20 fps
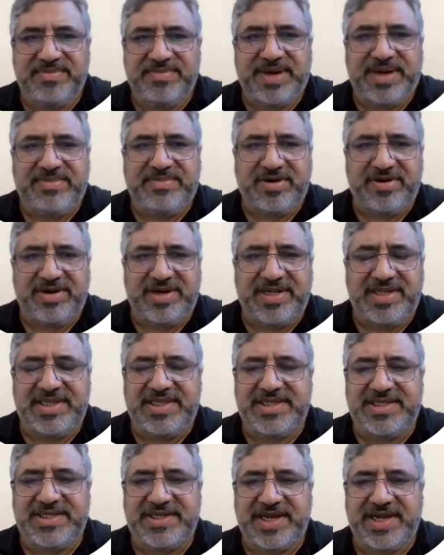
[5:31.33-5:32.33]
By modeling
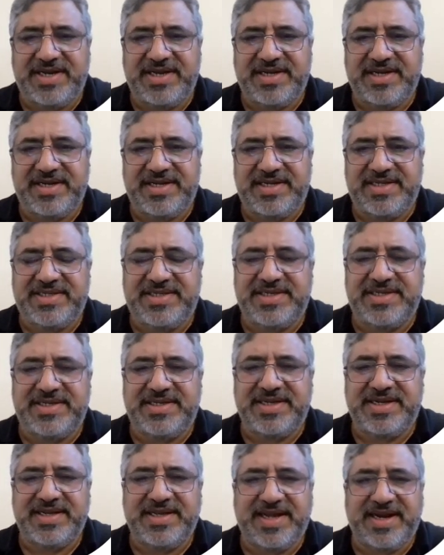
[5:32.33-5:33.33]
the channel,
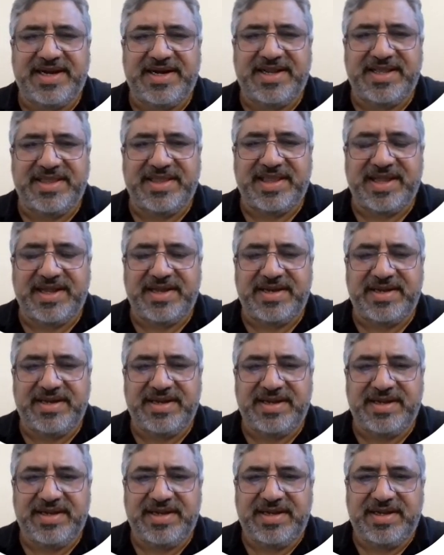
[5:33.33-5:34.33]
engineer can design
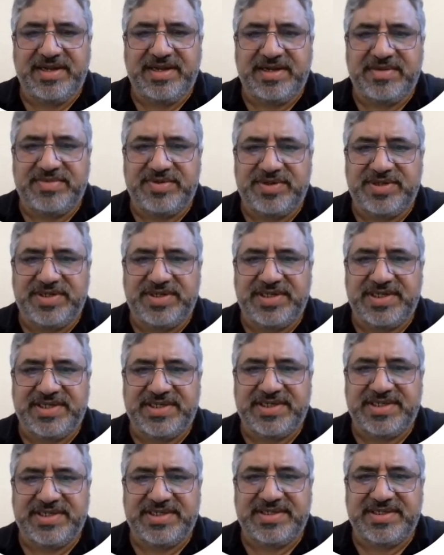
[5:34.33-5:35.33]

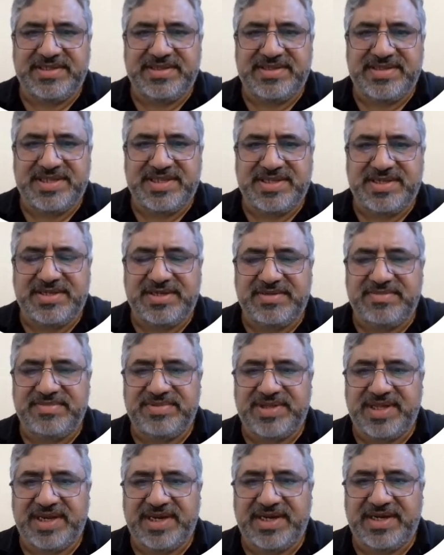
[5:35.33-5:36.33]
communication
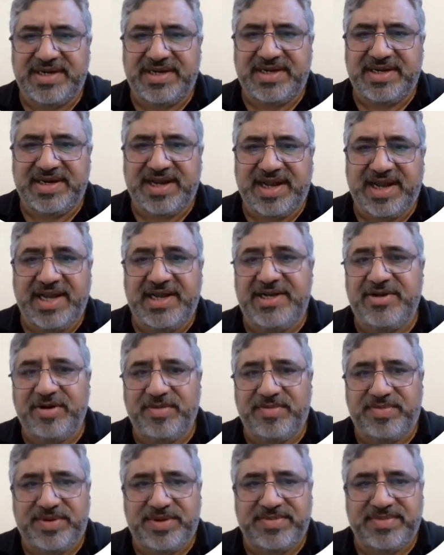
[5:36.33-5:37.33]
systems that are highly
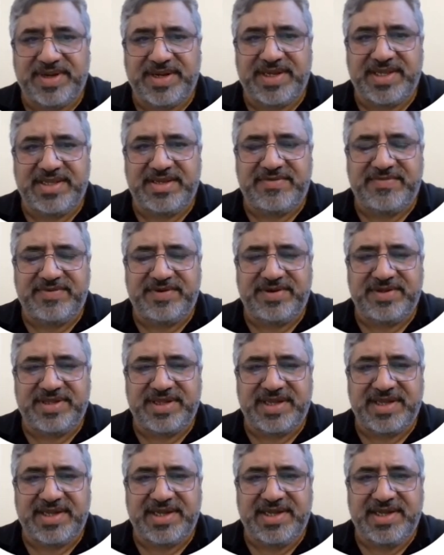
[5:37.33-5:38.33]
optimized for
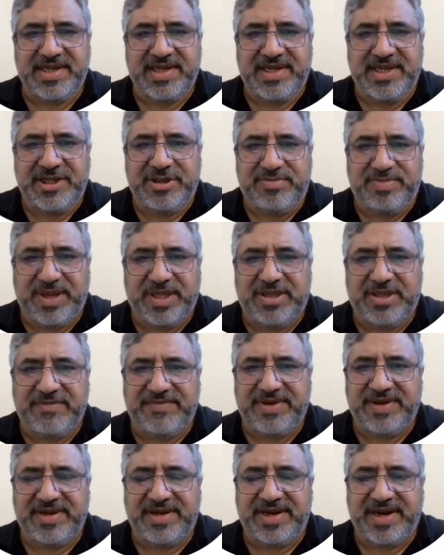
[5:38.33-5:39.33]
the
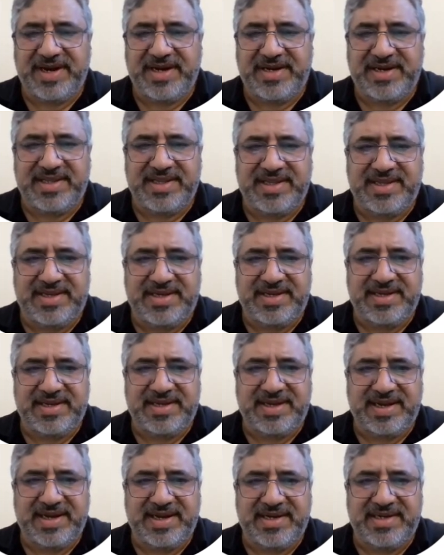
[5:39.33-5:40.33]
specific
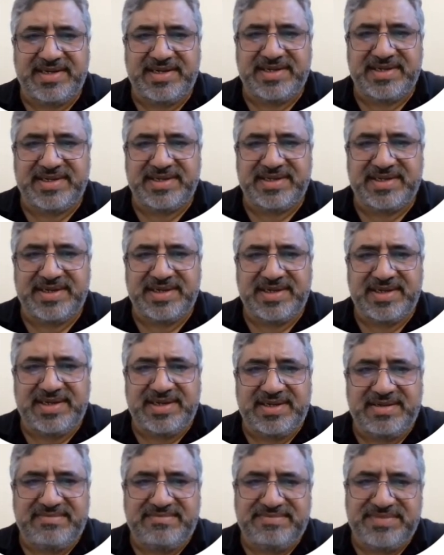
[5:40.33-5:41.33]
characteristic and
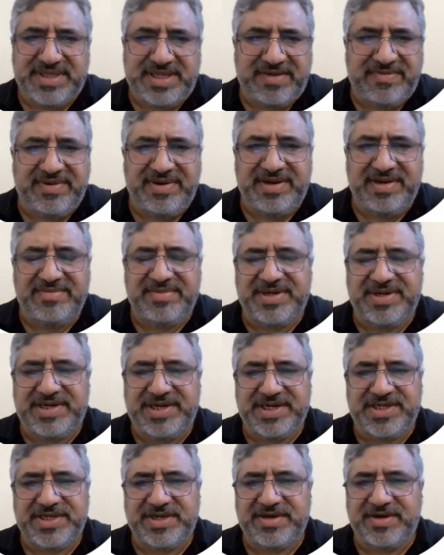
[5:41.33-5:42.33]
given
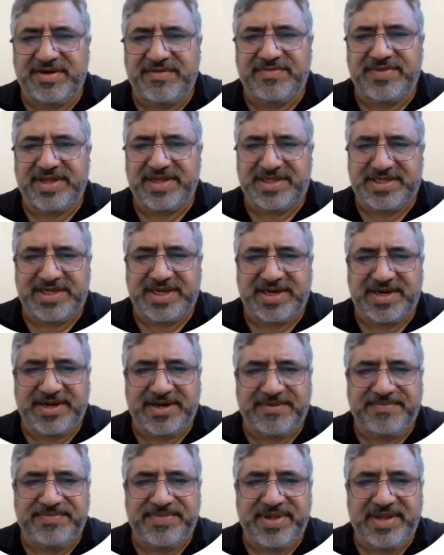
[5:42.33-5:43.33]
limitation of the channel.
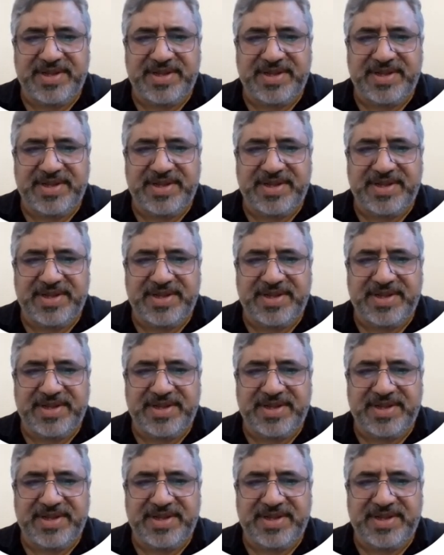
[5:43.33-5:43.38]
